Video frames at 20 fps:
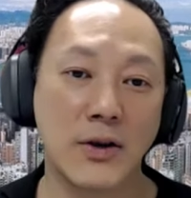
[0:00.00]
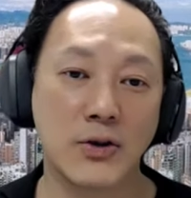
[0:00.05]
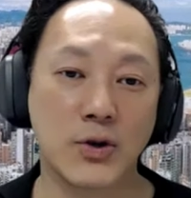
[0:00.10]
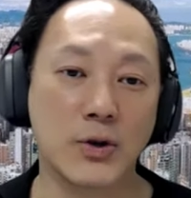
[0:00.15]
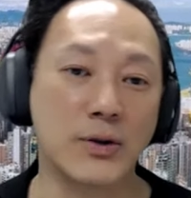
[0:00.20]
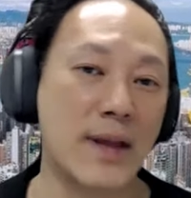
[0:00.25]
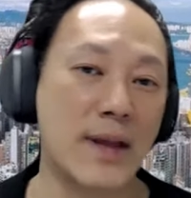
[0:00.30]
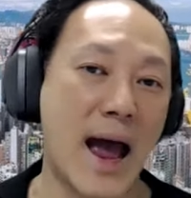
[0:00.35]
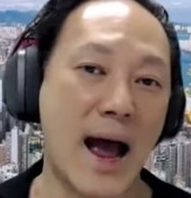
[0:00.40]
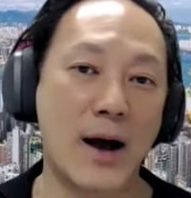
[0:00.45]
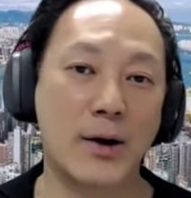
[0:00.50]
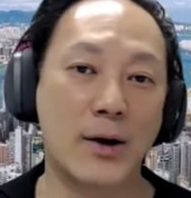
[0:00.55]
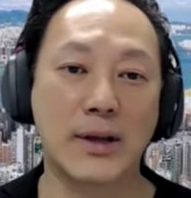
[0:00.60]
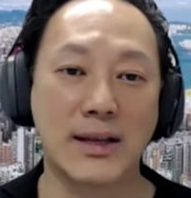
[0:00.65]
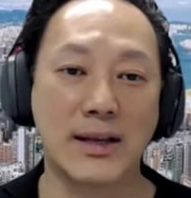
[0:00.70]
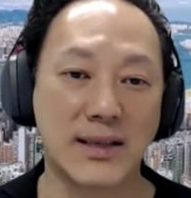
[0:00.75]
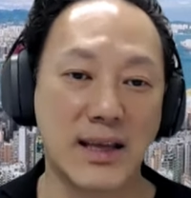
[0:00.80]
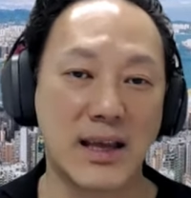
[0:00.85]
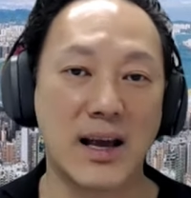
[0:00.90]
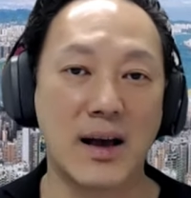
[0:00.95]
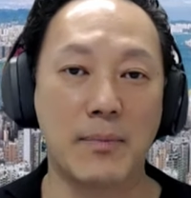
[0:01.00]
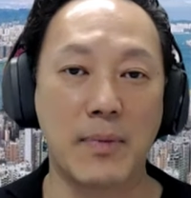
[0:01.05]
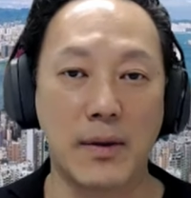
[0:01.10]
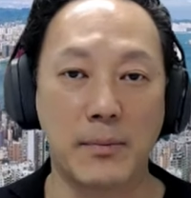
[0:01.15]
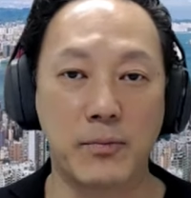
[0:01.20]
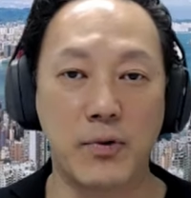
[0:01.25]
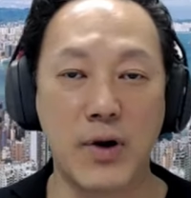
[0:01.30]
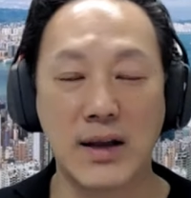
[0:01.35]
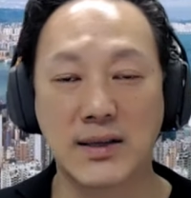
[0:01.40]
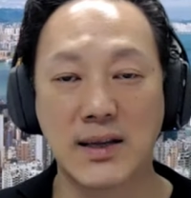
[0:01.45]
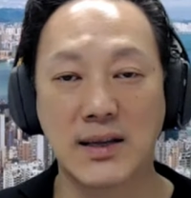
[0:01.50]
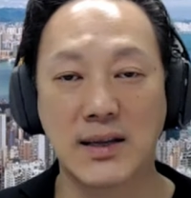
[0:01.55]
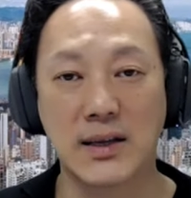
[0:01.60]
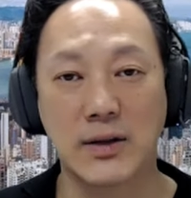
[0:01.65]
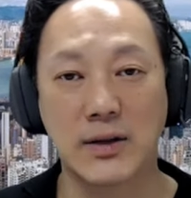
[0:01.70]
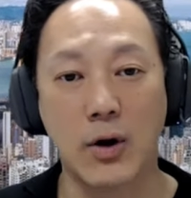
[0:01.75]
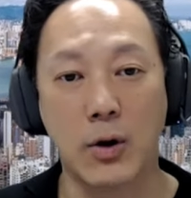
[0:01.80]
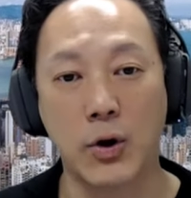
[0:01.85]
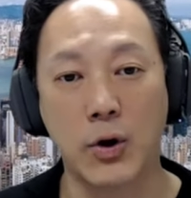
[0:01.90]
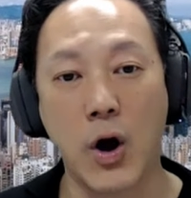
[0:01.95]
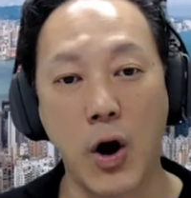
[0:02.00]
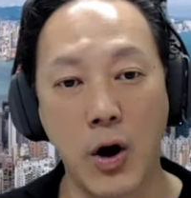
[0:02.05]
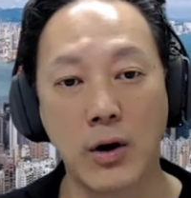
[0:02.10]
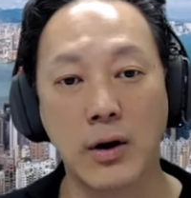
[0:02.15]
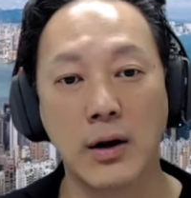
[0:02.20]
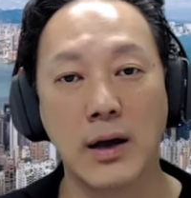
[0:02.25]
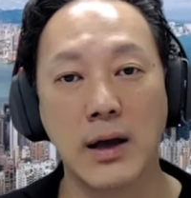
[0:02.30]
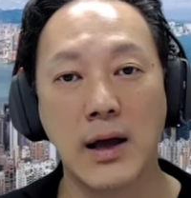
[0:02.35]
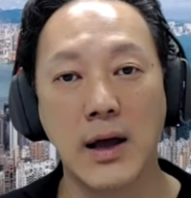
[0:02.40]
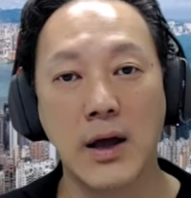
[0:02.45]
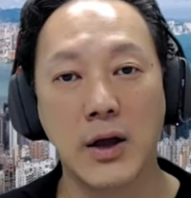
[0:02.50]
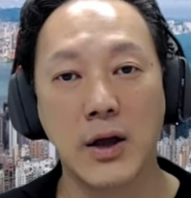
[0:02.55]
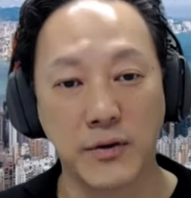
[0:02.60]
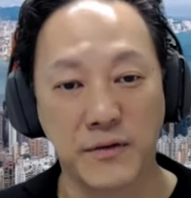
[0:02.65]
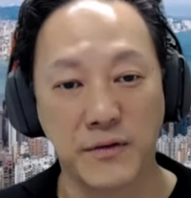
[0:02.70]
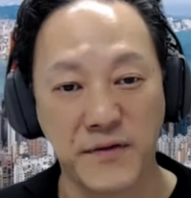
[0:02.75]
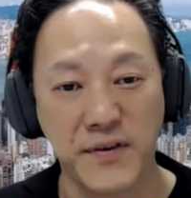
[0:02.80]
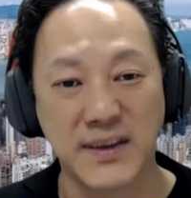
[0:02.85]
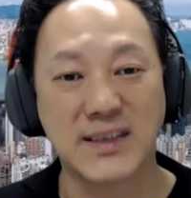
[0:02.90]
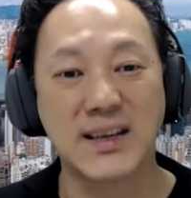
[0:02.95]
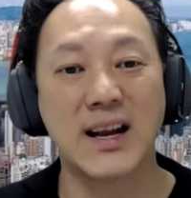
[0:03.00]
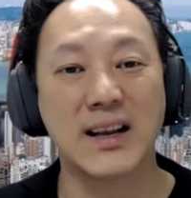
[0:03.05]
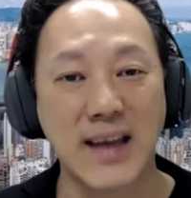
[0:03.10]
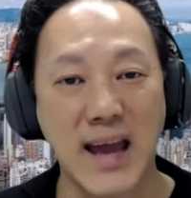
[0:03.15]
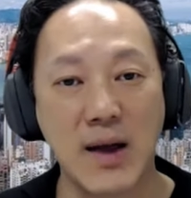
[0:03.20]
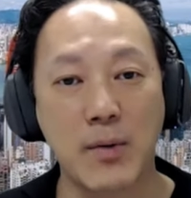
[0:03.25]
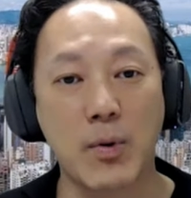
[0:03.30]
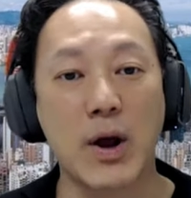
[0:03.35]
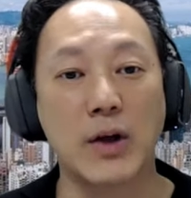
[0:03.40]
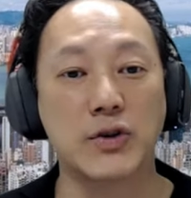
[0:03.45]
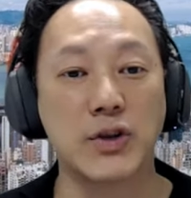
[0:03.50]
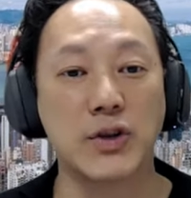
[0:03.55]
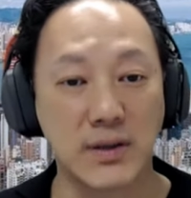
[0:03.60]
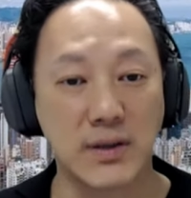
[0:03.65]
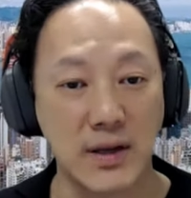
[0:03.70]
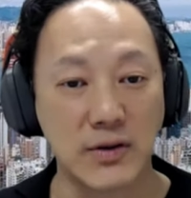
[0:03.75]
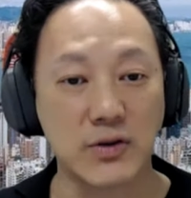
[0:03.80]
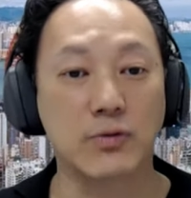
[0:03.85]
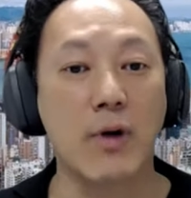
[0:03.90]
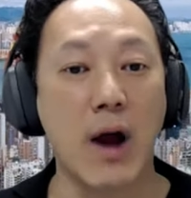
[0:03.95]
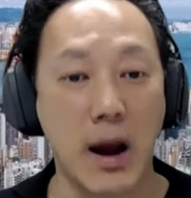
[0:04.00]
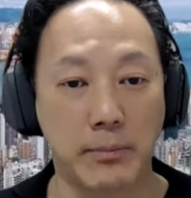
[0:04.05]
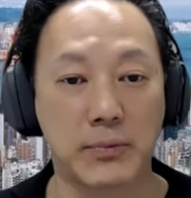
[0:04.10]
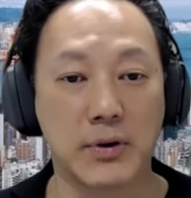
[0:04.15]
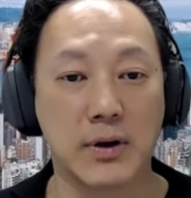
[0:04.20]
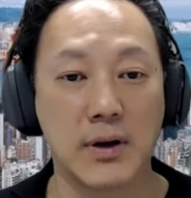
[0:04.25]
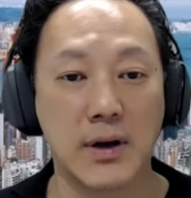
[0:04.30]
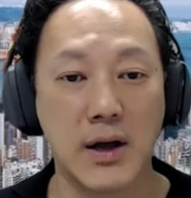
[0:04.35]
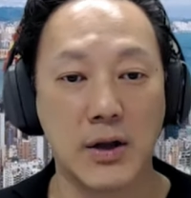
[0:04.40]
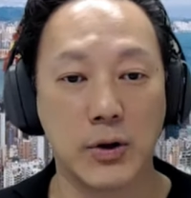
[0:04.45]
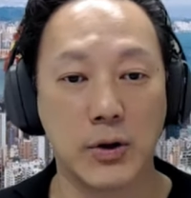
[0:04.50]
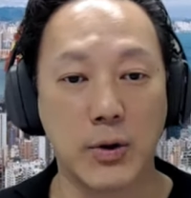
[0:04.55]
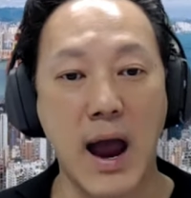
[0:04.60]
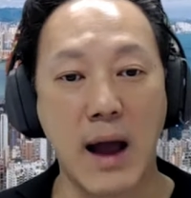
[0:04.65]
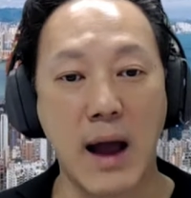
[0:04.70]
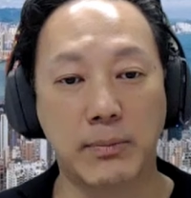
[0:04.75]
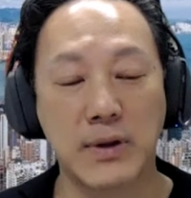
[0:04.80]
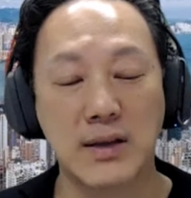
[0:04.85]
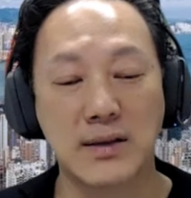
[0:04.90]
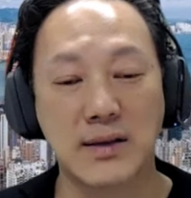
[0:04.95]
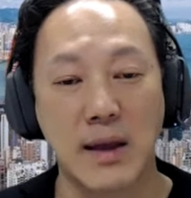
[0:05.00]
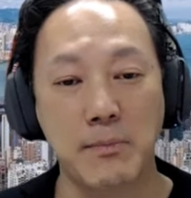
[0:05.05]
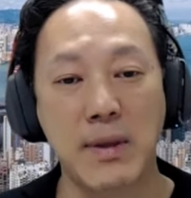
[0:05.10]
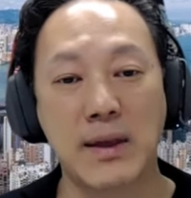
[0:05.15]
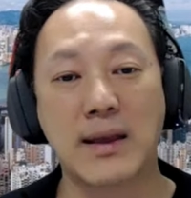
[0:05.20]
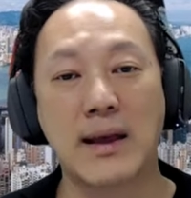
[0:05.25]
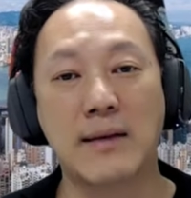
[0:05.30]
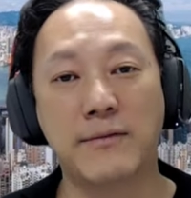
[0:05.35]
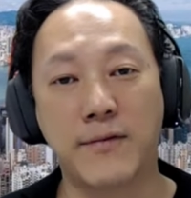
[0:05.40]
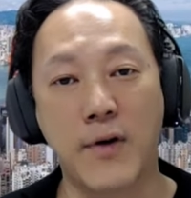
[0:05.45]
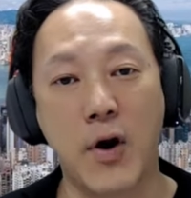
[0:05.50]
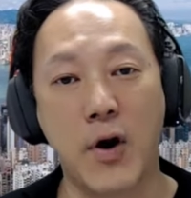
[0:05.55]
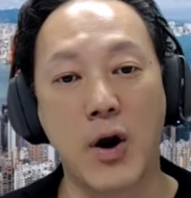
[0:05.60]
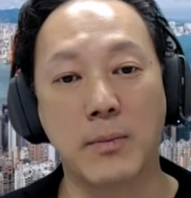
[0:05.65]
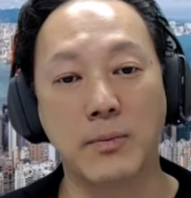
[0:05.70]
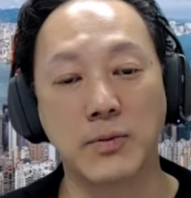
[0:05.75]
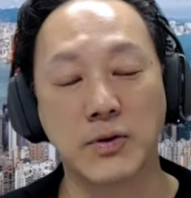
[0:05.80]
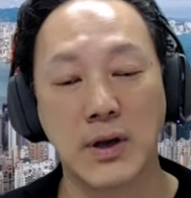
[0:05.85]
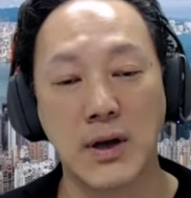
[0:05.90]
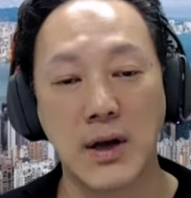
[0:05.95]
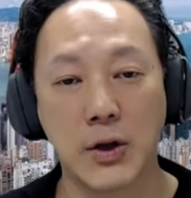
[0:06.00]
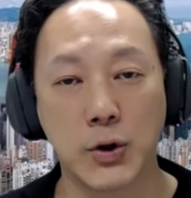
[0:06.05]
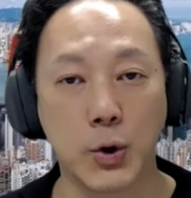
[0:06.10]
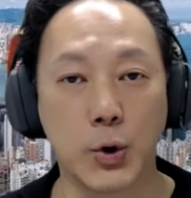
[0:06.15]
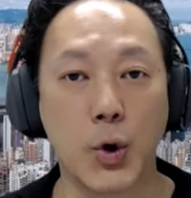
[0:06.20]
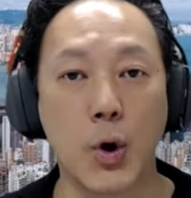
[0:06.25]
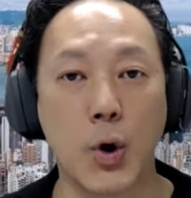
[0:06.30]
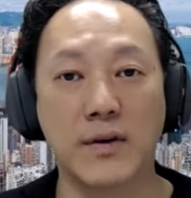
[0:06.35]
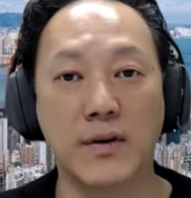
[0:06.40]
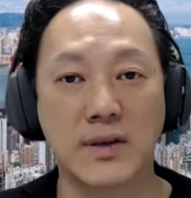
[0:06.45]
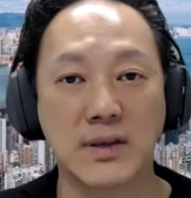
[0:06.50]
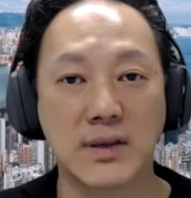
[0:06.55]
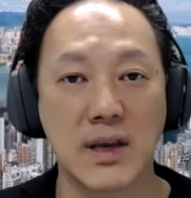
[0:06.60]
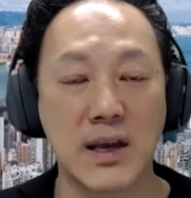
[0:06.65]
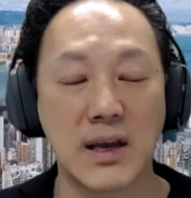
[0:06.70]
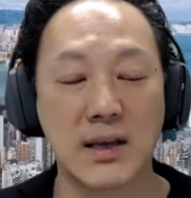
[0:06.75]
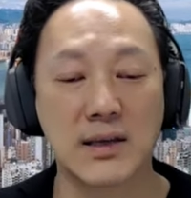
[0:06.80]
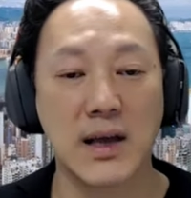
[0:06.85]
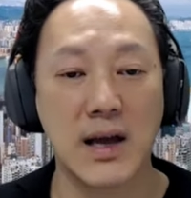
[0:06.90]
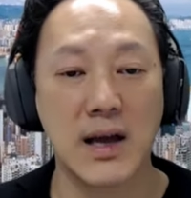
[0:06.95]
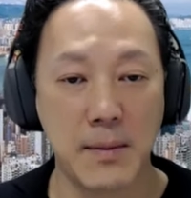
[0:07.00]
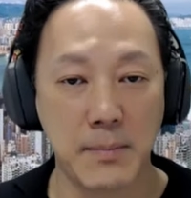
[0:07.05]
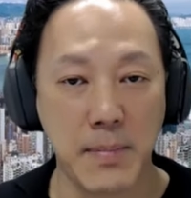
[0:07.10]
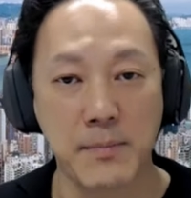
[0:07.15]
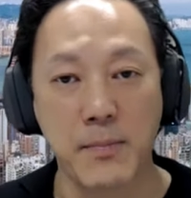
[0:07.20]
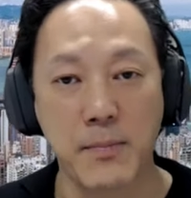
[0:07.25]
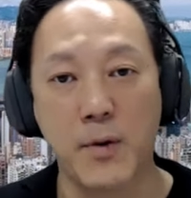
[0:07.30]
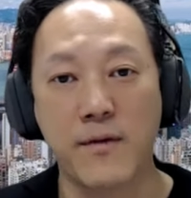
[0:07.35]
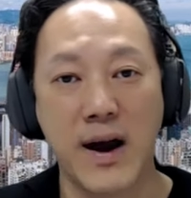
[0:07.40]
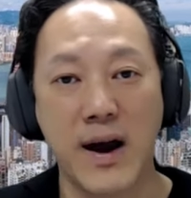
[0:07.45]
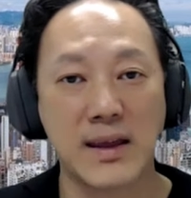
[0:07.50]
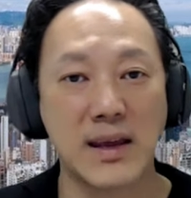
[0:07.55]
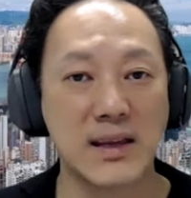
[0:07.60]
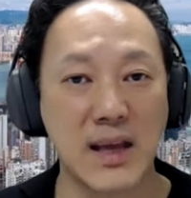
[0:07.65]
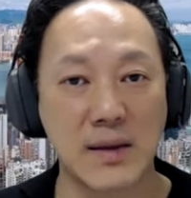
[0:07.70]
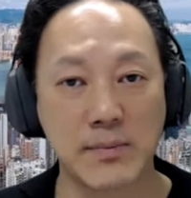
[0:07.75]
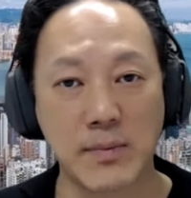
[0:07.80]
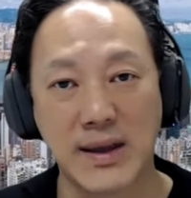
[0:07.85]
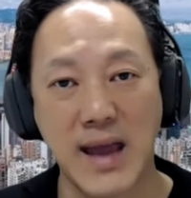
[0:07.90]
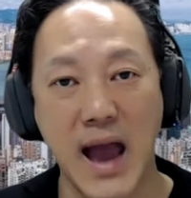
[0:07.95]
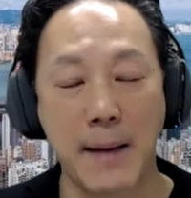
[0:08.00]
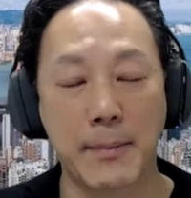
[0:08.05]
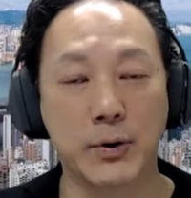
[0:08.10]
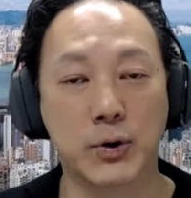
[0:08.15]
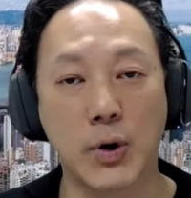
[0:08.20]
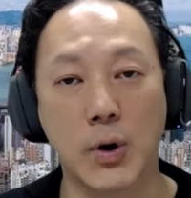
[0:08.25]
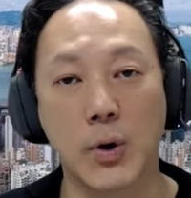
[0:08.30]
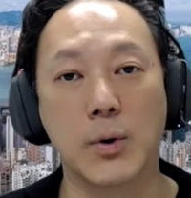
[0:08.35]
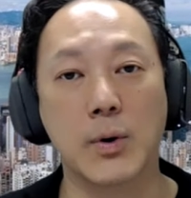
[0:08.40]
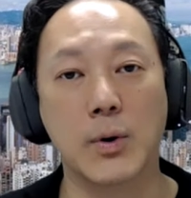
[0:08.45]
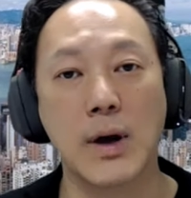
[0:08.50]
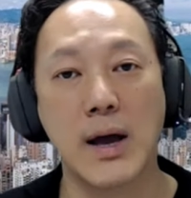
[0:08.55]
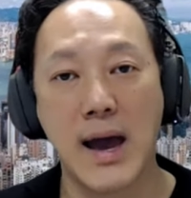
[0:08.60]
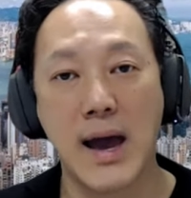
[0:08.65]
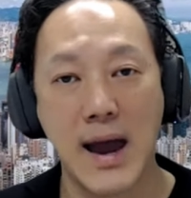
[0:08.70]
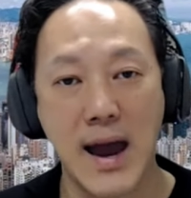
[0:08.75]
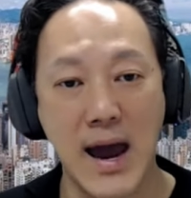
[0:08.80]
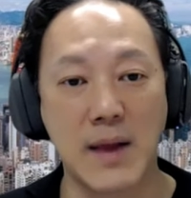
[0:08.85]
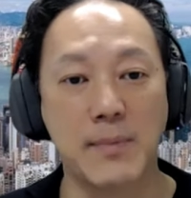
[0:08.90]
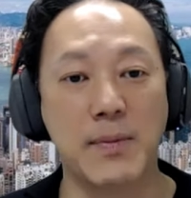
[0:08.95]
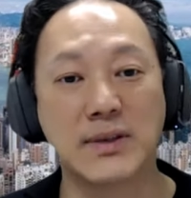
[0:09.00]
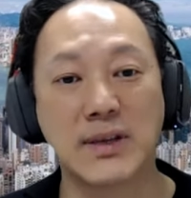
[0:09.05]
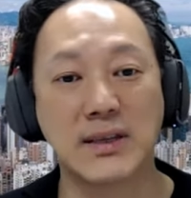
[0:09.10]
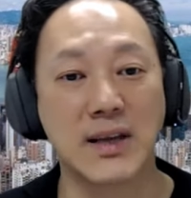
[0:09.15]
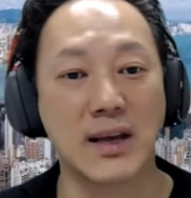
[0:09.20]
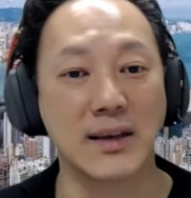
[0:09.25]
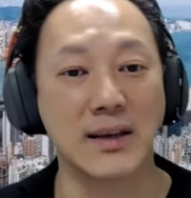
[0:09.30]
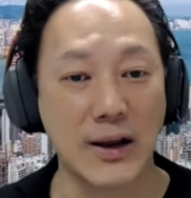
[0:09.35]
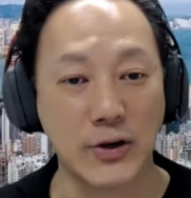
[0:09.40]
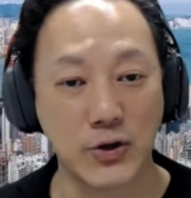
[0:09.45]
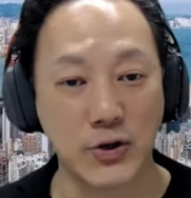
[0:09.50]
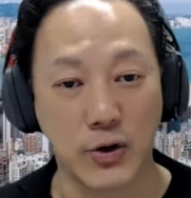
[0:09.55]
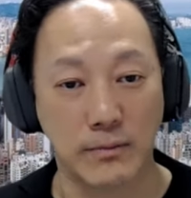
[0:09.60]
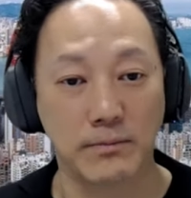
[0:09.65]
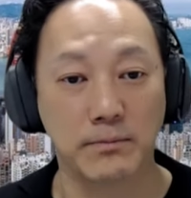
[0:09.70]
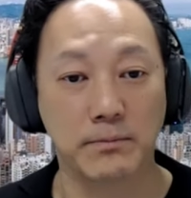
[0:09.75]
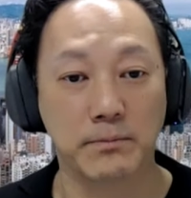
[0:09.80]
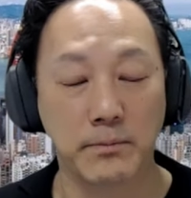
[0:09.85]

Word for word: So now they're setting up their presence in Hong Kong to facilitate what I just described to help these like mainland firms to go overseas by providing them the capital and the business connection.